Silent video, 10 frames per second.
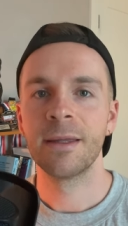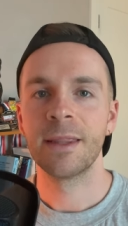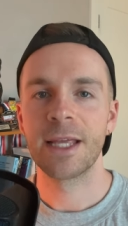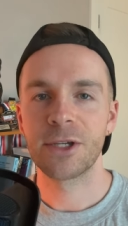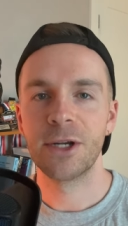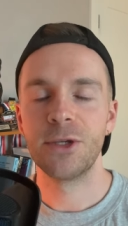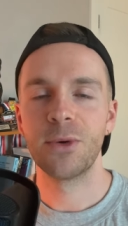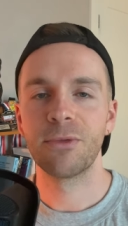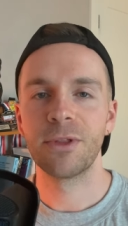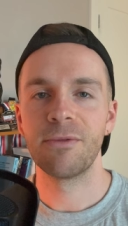That's going to do
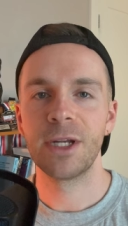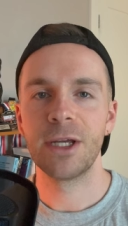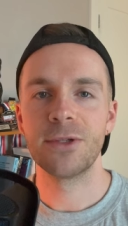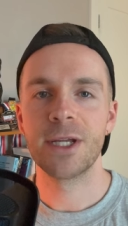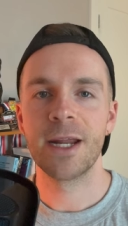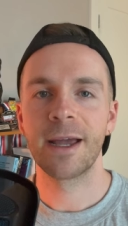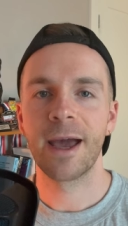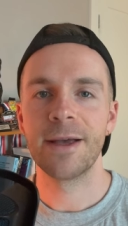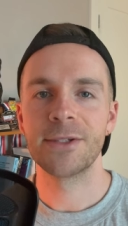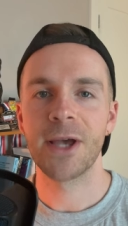it for the video today, guys.